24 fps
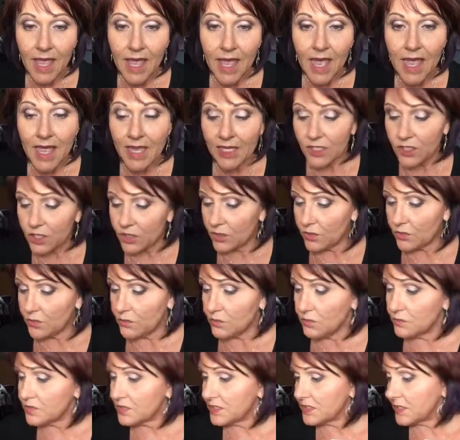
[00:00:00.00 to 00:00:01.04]
I
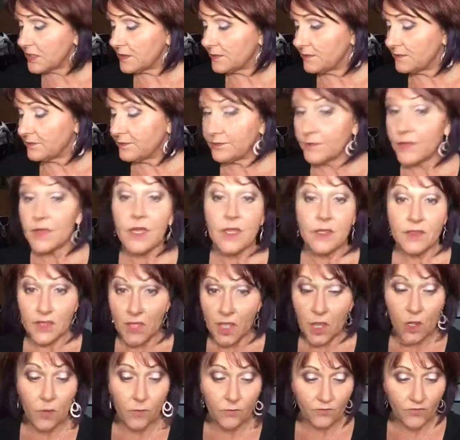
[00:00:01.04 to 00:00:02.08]
used the
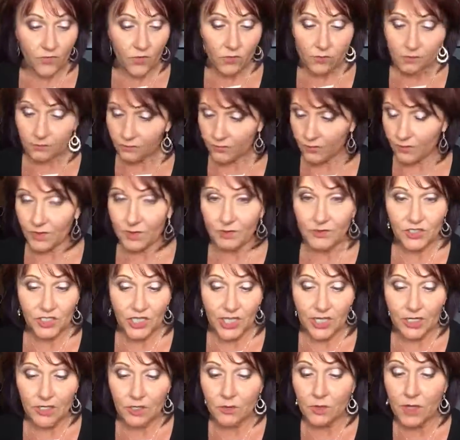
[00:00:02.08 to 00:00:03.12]
Hopeful cream
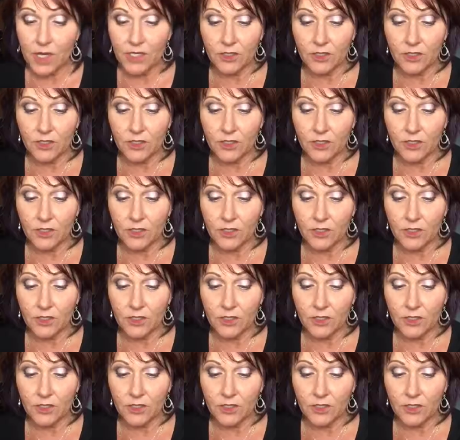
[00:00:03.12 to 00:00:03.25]
shadow.